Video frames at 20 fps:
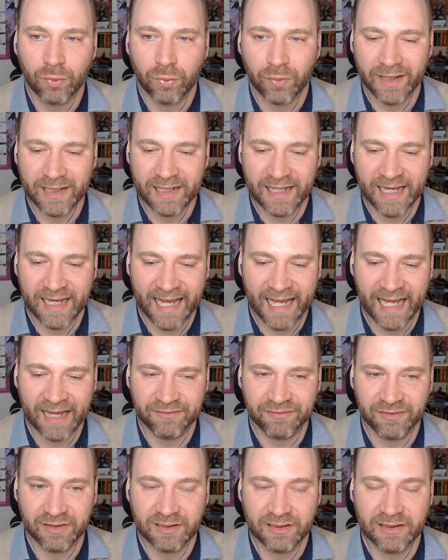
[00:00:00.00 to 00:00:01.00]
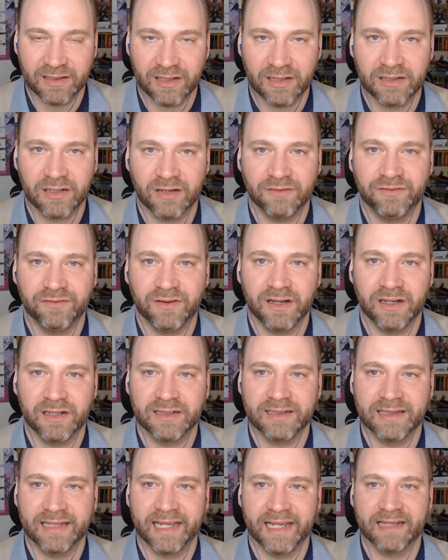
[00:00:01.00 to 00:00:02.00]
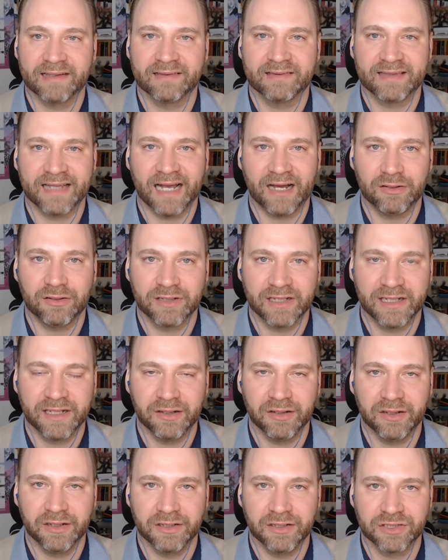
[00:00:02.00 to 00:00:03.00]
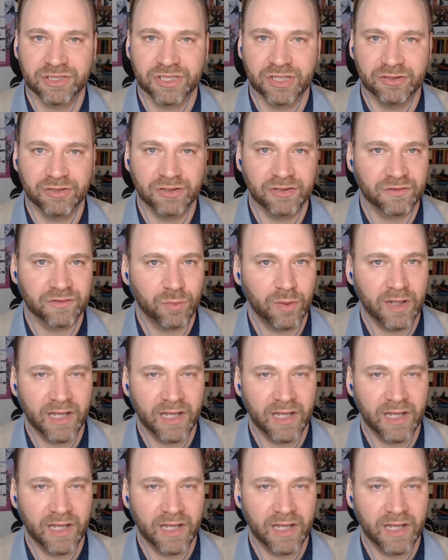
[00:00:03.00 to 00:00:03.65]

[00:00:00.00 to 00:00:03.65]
we'll have a lot of links down here in the show notes.